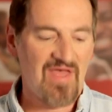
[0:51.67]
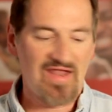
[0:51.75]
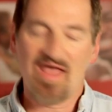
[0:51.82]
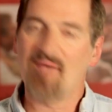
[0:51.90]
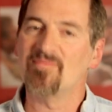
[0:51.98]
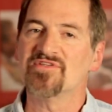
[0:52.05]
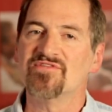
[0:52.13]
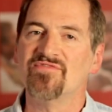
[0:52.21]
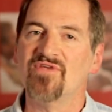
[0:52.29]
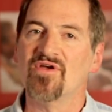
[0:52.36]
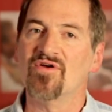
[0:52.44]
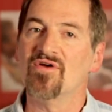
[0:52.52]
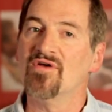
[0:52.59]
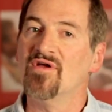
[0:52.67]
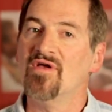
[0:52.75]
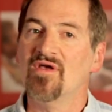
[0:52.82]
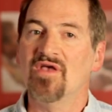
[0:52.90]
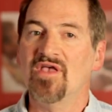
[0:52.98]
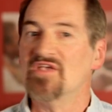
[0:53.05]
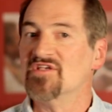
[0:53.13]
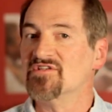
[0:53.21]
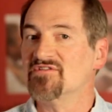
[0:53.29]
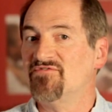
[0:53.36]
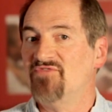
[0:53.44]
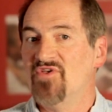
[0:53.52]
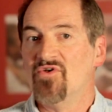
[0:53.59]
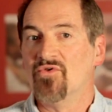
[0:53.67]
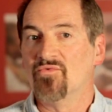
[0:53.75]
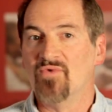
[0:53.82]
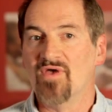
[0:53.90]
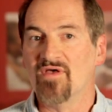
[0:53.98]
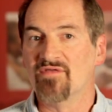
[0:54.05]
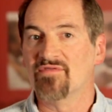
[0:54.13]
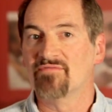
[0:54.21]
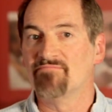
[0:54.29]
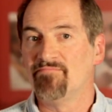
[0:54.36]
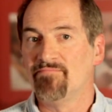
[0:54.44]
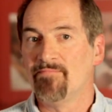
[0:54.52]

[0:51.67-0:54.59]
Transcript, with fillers: that atmosphere is filled with